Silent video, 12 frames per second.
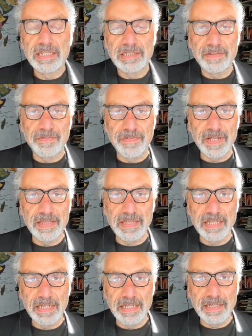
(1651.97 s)
to fit
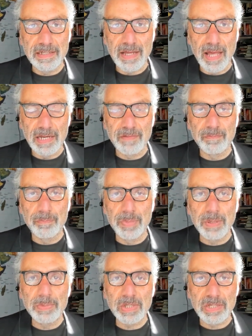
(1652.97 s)
the kind of
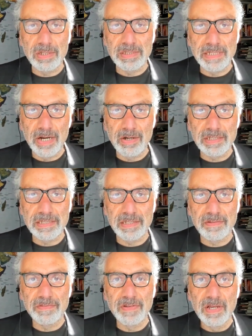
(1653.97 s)
biblical
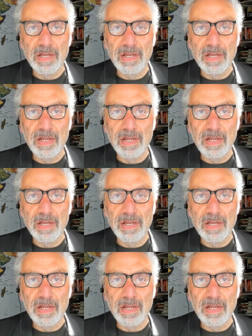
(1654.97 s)
narrative